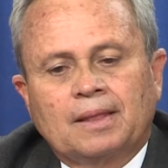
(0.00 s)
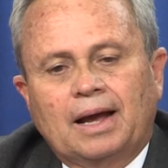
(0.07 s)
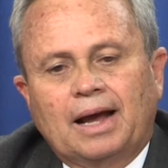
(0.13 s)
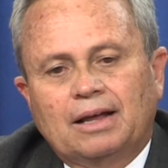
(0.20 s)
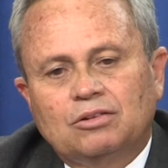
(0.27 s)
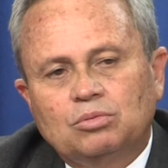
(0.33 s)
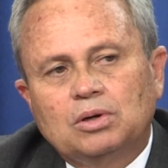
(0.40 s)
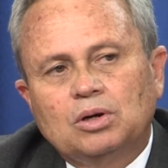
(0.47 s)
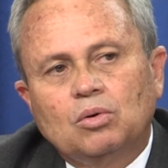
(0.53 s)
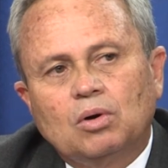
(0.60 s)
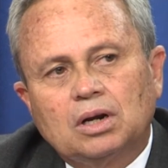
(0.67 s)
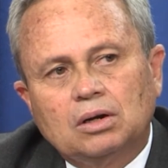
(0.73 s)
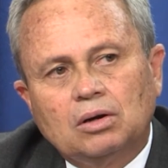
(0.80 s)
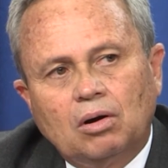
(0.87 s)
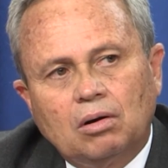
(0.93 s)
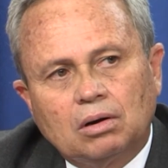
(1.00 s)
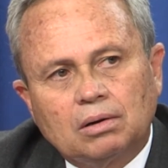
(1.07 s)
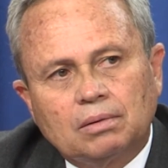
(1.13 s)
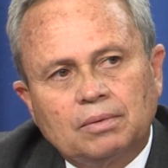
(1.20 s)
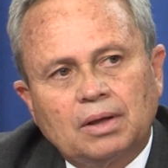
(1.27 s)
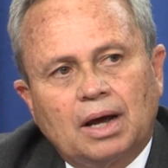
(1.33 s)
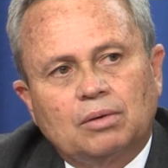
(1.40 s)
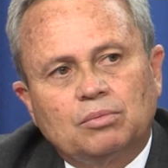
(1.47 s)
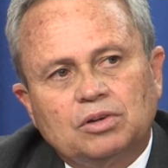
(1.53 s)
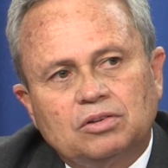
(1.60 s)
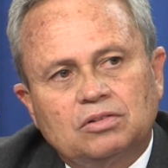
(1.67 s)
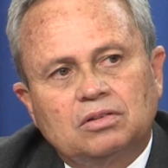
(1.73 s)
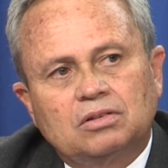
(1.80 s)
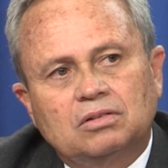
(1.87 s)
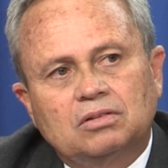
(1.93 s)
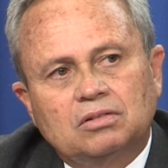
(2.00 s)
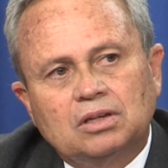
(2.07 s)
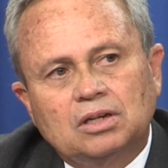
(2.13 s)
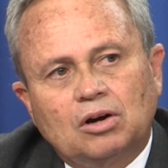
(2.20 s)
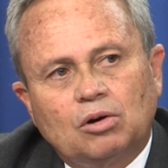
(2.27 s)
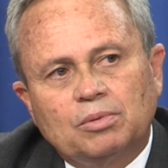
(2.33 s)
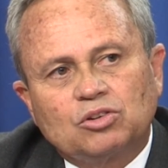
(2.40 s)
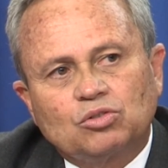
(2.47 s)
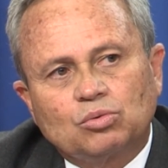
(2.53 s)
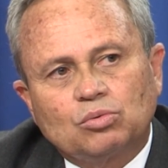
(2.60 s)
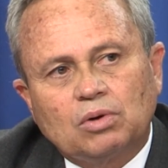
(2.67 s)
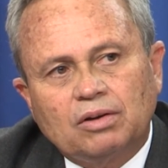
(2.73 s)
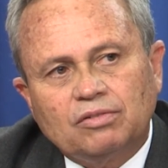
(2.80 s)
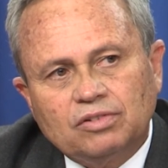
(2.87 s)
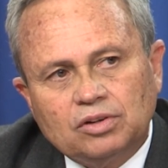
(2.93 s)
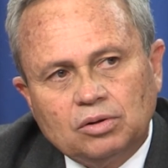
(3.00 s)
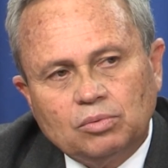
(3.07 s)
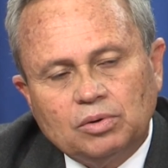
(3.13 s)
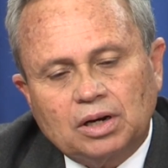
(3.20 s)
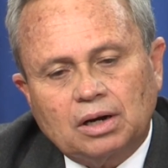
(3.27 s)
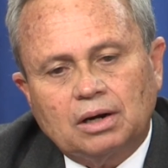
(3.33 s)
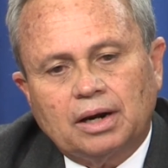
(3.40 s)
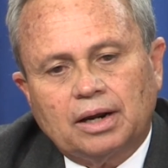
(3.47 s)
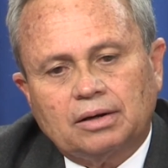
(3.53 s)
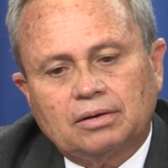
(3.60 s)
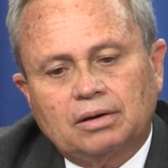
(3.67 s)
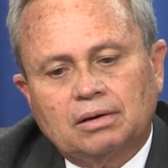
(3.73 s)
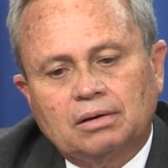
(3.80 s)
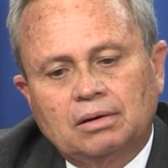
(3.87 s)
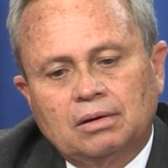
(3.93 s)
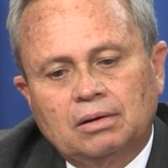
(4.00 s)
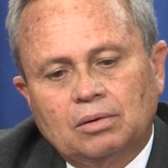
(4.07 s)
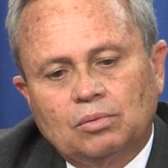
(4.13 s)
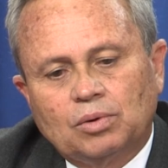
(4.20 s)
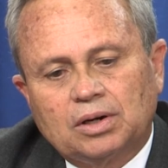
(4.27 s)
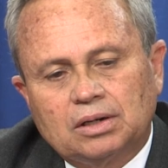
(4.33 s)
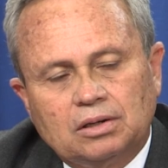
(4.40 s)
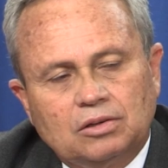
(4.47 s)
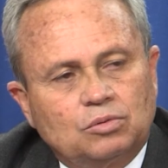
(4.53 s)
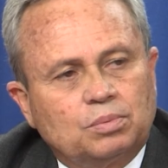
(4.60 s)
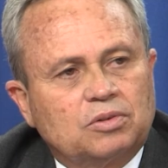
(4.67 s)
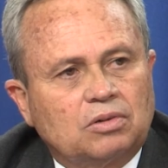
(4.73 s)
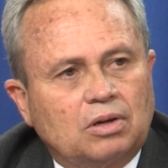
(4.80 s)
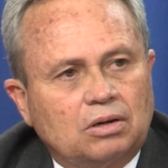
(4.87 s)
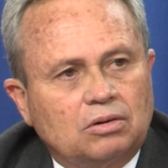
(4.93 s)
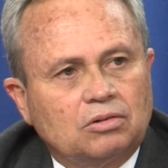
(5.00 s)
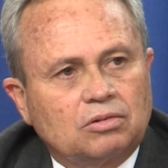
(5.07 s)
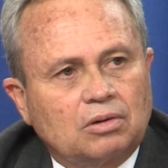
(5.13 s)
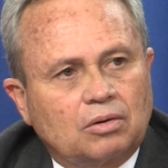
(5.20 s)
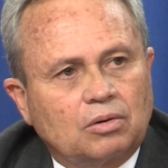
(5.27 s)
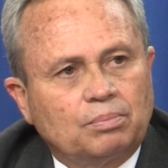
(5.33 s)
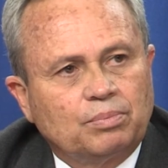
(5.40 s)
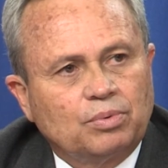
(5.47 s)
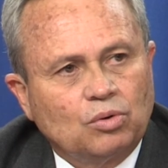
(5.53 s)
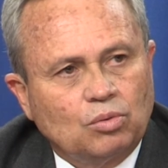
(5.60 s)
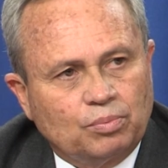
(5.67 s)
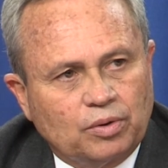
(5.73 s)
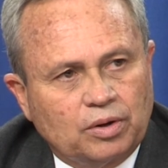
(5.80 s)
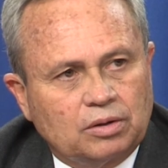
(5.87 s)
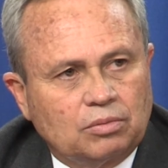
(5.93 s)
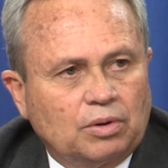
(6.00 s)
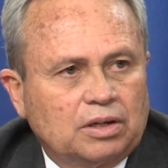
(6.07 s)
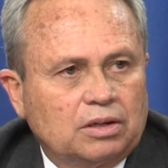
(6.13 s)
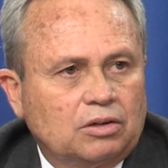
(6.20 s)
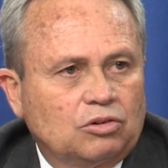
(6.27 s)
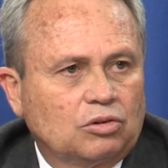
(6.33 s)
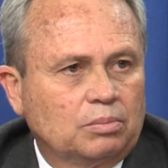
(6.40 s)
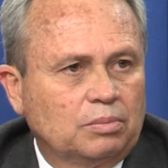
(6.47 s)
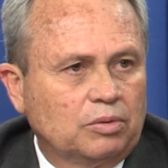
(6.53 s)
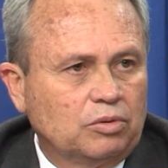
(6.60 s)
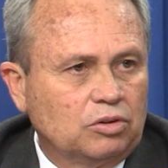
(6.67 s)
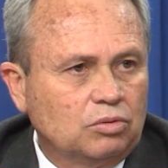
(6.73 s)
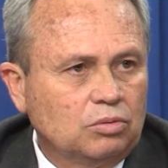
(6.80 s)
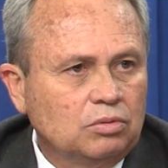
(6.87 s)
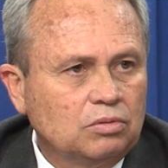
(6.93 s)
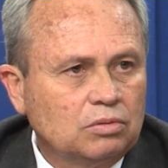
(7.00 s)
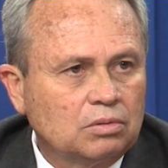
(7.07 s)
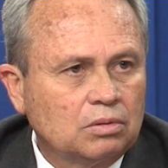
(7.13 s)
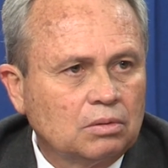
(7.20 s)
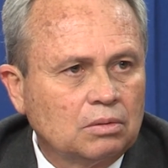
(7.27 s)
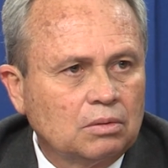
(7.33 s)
As we go along and we see how much revenue we're collecting, whether these percentages are appropriate, whether they should be reduced.